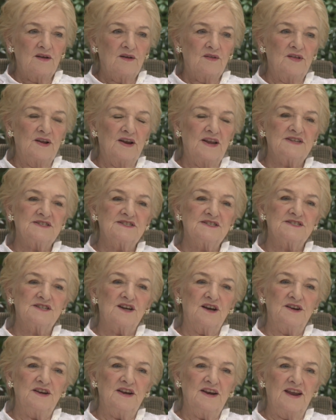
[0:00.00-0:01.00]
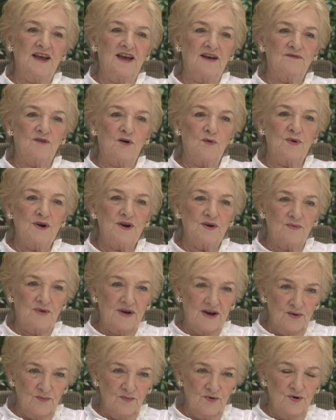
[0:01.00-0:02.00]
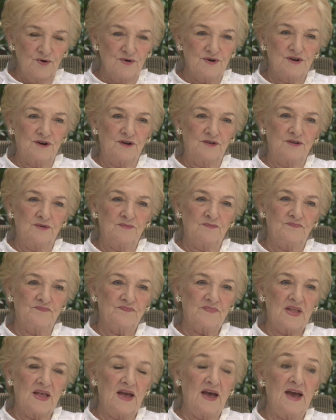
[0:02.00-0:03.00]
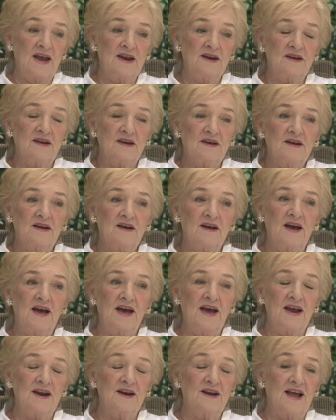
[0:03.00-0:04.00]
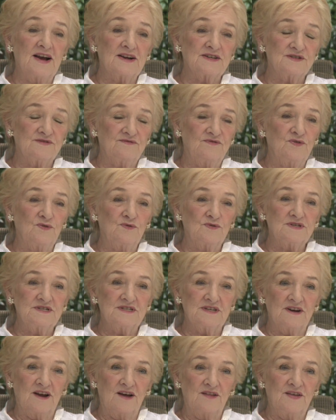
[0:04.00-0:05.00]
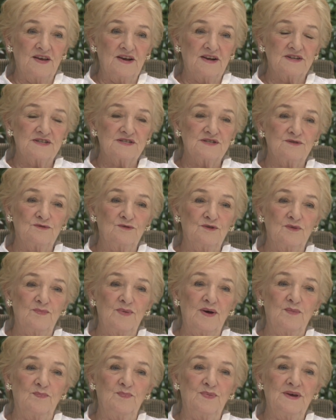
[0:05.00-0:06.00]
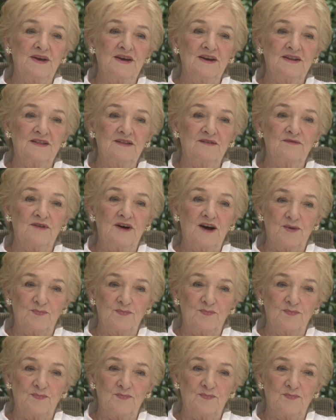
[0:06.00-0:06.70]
the lessons I did have, I went away and worked on them. And luck's a fortune. I think it's all about being in the right